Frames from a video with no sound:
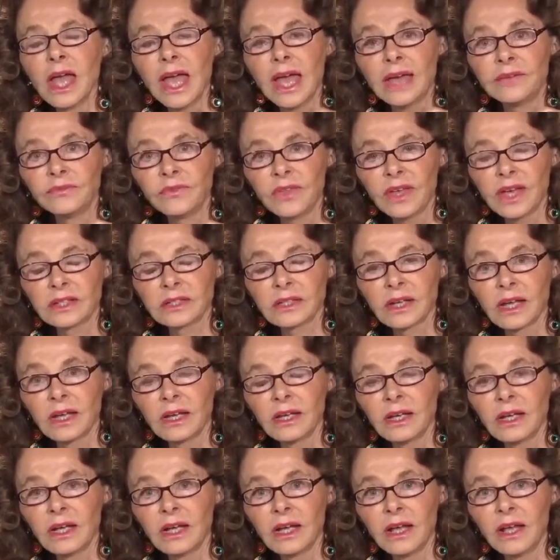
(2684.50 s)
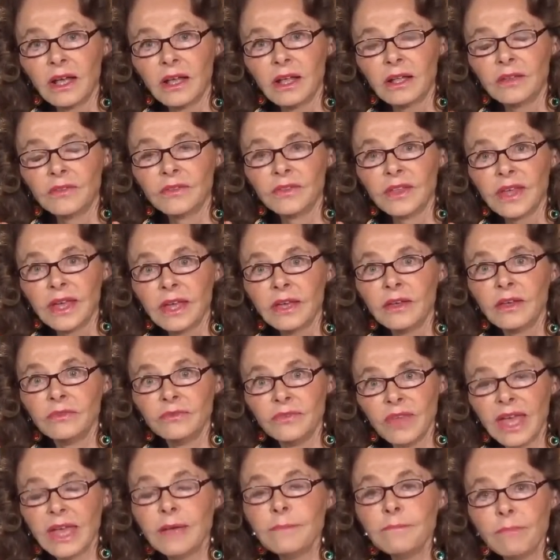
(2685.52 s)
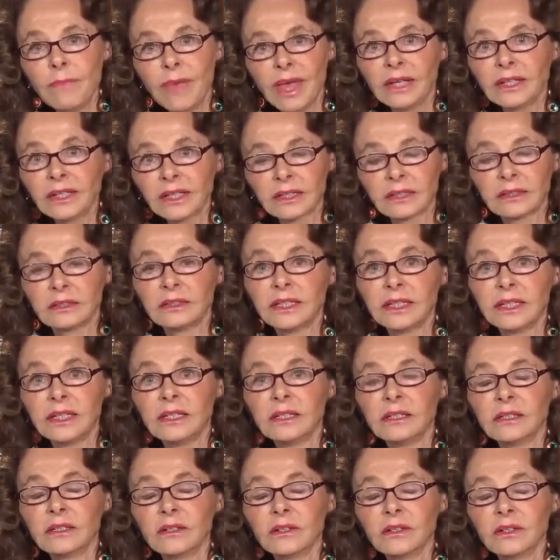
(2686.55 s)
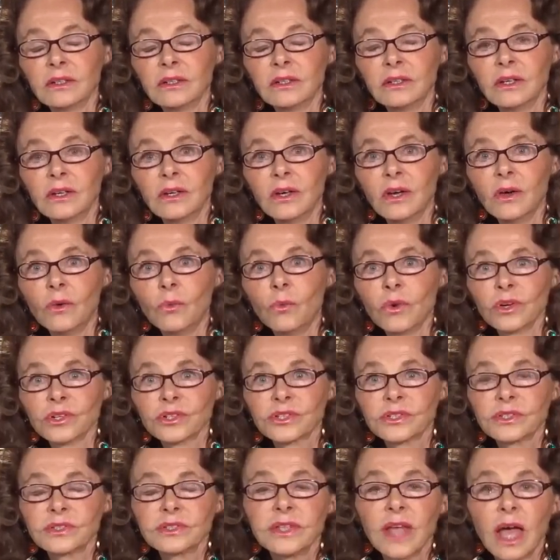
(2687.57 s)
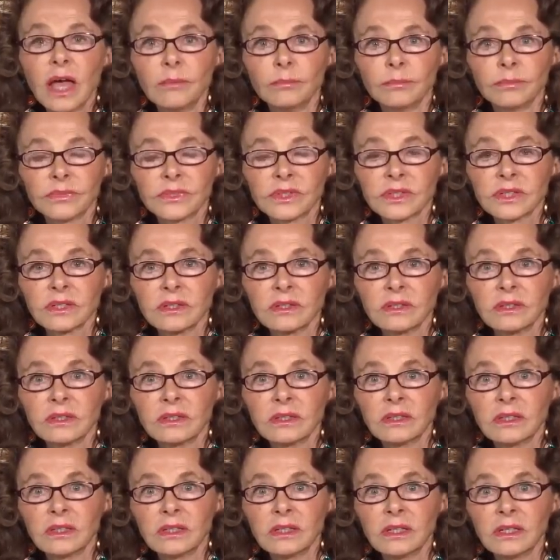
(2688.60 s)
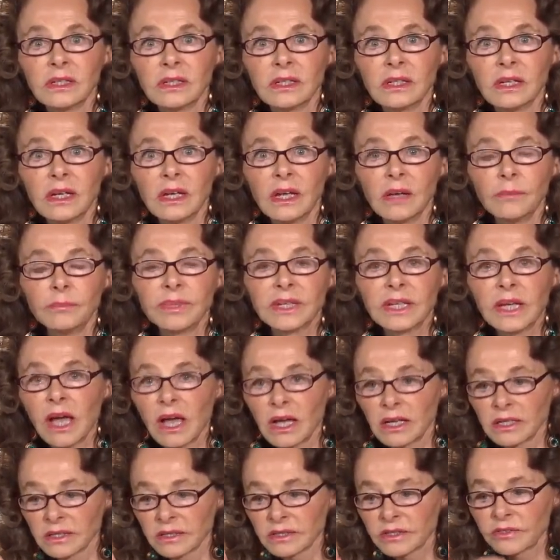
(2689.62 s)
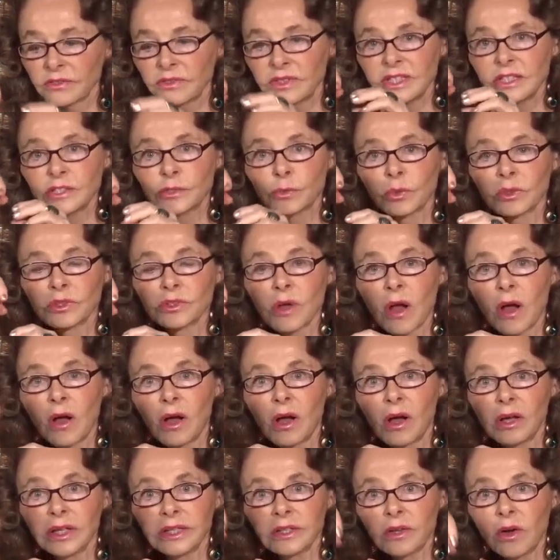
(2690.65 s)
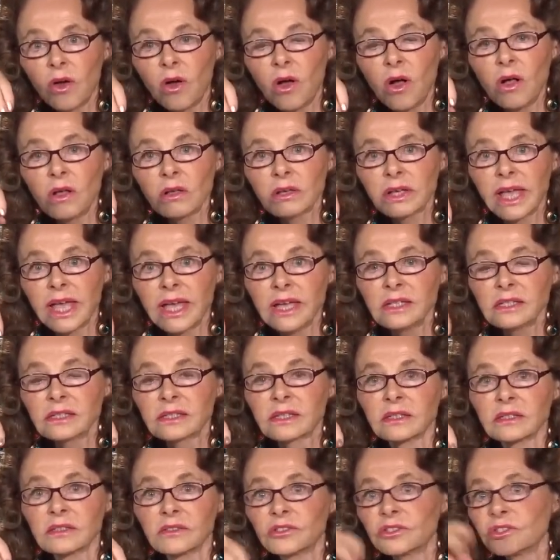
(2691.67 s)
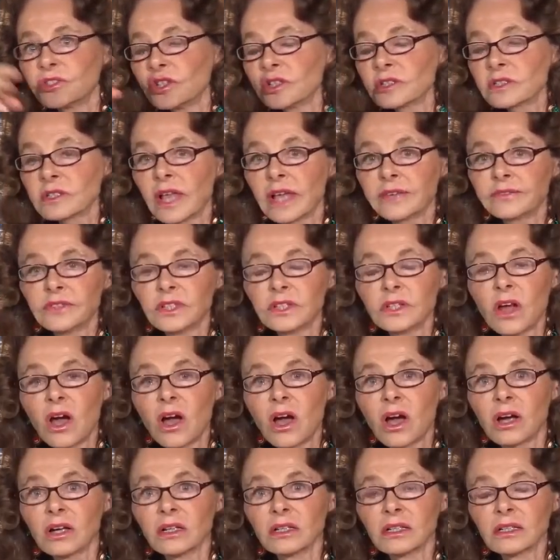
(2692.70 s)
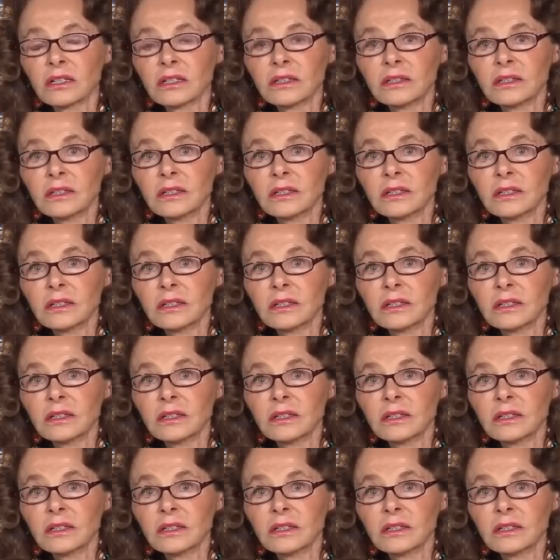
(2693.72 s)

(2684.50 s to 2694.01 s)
And that they, they medically were stumped because these were, in all cases, just like the dog,